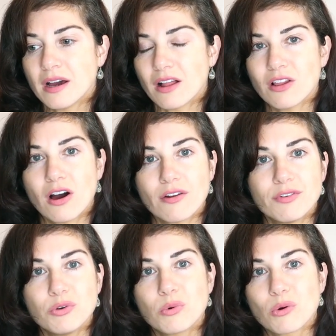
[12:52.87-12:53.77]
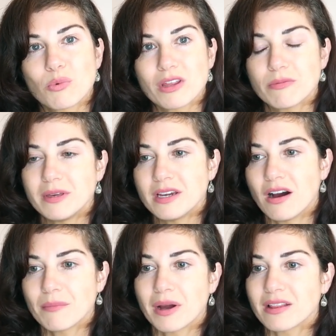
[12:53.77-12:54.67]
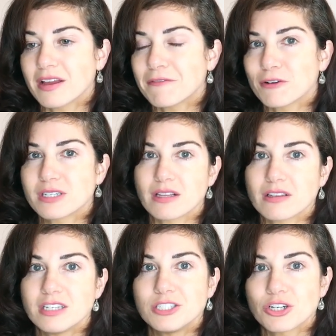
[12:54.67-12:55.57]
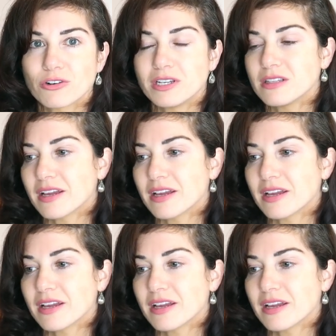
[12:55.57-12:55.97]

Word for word: a lot of you were with me on my like fertility journey,